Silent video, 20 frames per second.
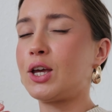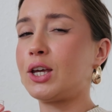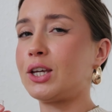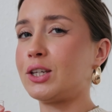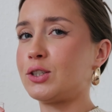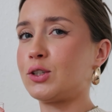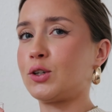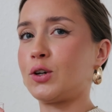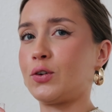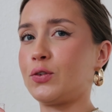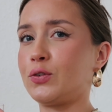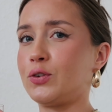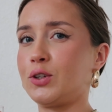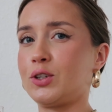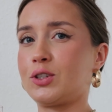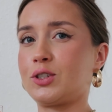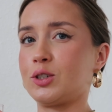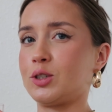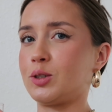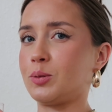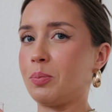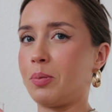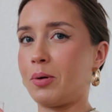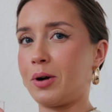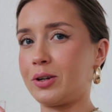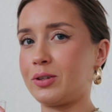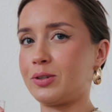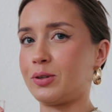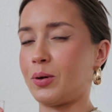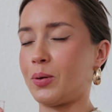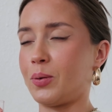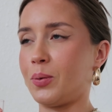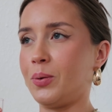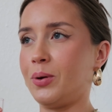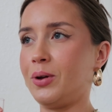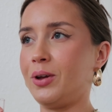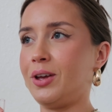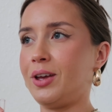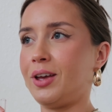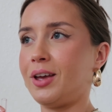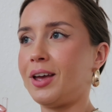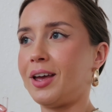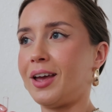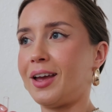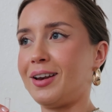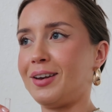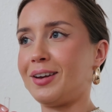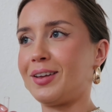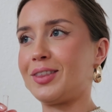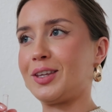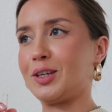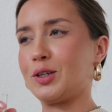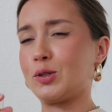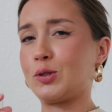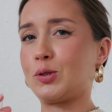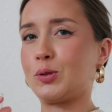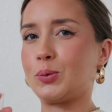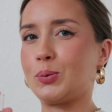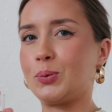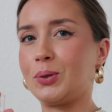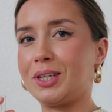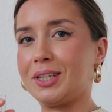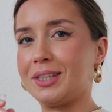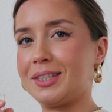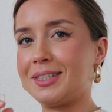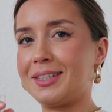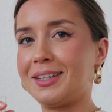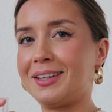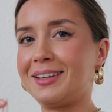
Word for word: his coffee is espresso and nothing sweet